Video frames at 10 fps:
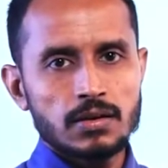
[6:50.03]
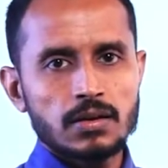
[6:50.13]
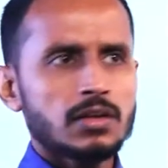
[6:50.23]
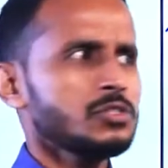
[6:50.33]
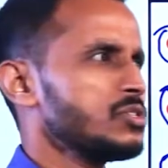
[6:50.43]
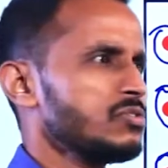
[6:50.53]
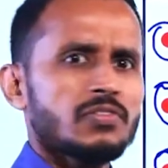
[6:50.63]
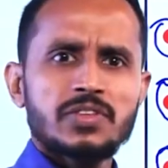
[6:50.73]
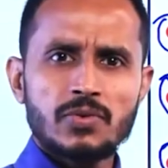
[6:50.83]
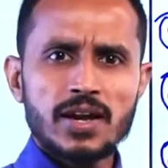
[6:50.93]
Can't you survive
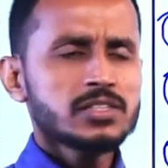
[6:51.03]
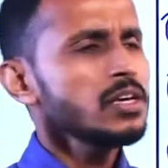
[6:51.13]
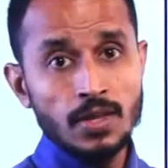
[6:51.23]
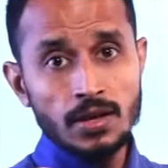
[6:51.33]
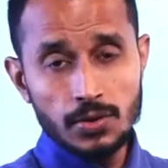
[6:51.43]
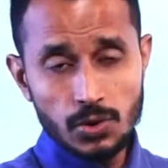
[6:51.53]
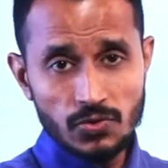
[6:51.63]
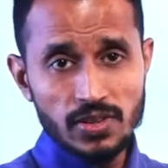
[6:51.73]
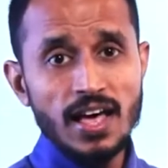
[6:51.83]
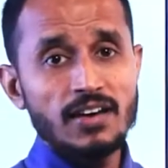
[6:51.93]
with rice? You
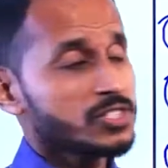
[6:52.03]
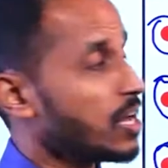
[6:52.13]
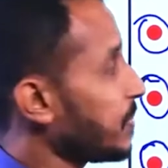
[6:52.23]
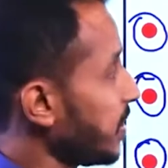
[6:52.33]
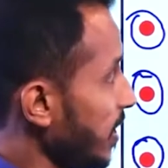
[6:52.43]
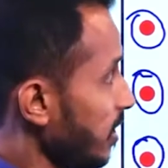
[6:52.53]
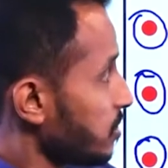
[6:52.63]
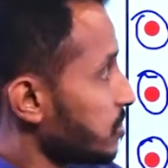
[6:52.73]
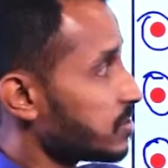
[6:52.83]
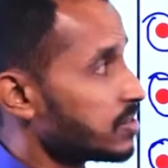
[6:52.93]
will have something
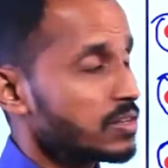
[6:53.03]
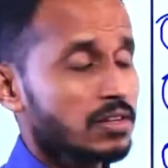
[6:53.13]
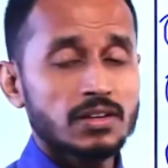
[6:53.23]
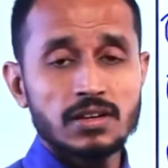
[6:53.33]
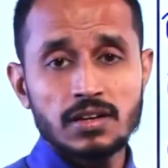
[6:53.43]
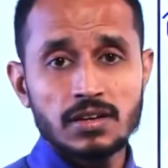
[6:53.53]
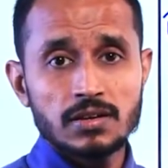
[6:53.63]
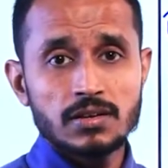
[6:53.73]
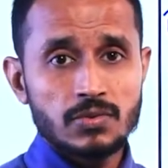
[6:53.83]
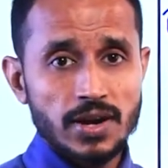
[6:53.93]
else.
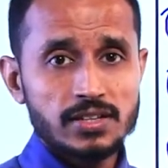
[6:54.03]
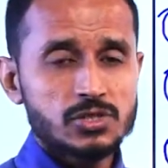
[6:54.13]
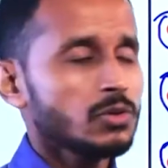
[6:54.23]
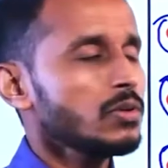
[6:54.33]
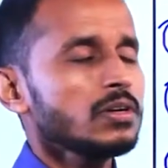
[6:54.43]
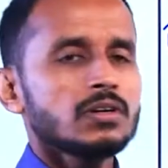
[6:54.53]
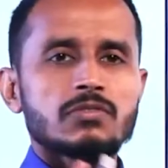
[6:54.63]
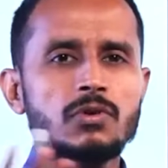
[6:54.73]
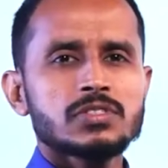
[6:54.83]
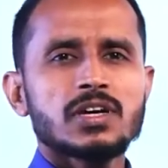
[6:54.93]
Right? So
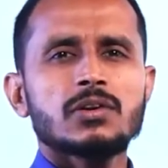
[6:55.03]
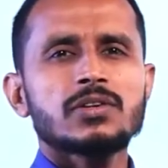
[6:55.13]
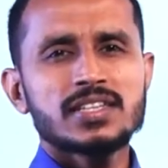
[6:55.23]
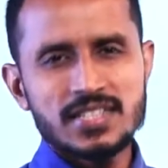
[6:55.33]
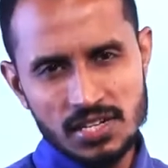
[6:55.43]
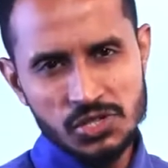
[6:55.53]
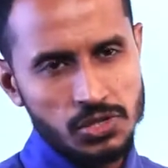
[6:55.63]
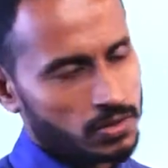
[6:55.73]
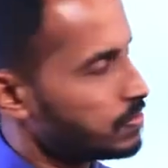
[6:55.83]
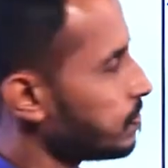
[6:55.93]
wants are not
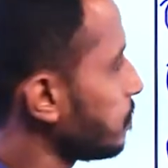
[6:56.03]
essential.